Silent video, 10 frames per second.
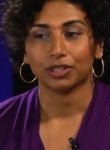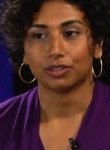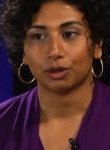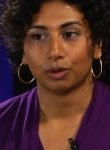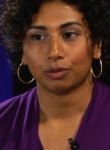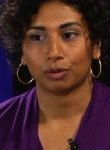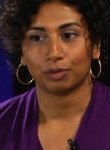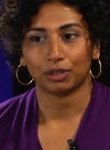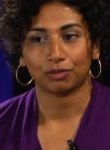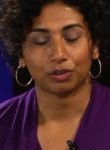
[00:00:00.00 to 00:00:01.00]
So it will
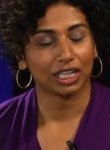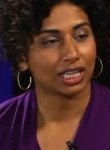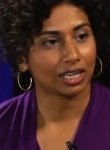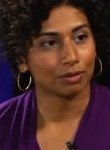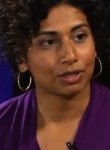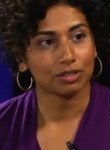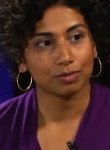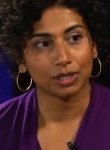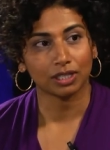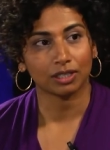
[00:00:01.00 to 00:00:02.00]
be free gigabit
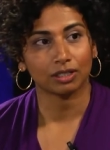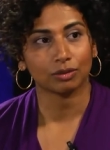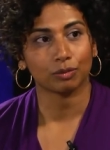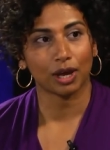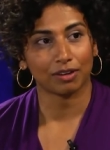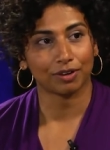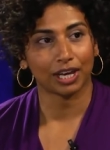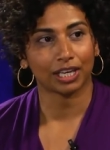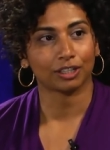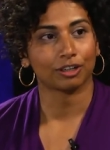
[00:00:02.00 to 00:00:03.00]
speed
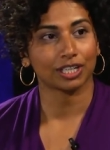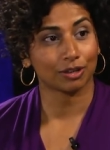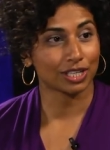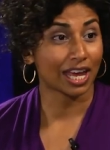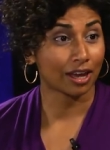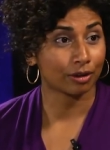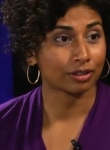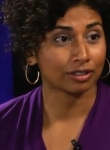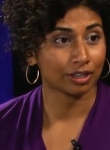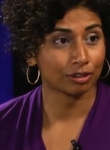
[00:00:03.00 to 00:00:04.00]
Wi-Fi in our
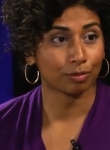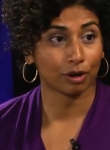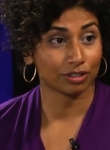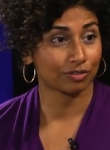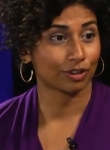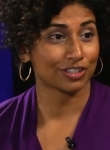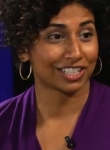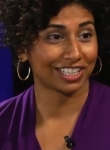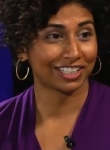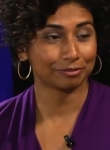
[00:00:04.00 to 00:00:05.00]
downtown and other parts of our
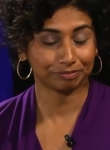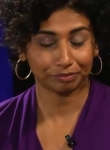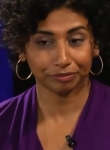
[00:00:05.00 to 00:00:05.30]
city.